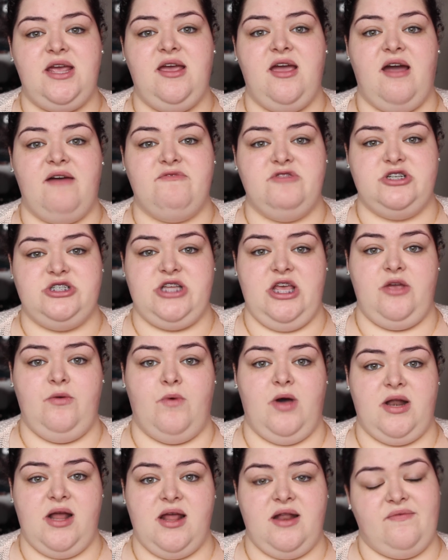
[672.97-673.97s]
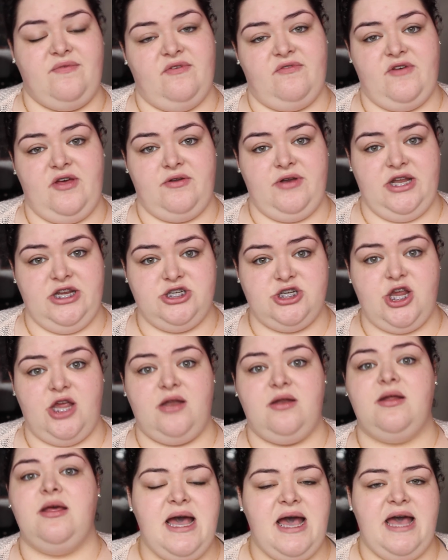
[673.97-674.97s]
and coverage that you want out of a
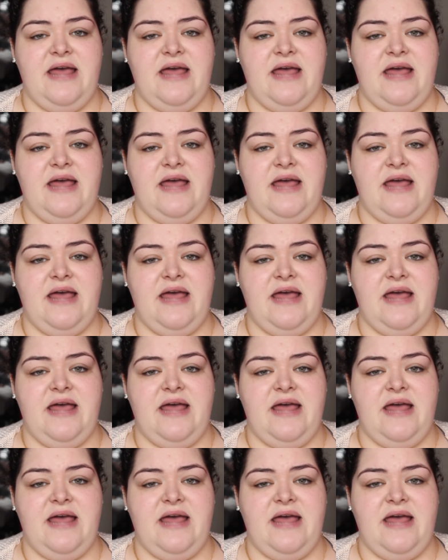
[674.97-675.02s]
foundation.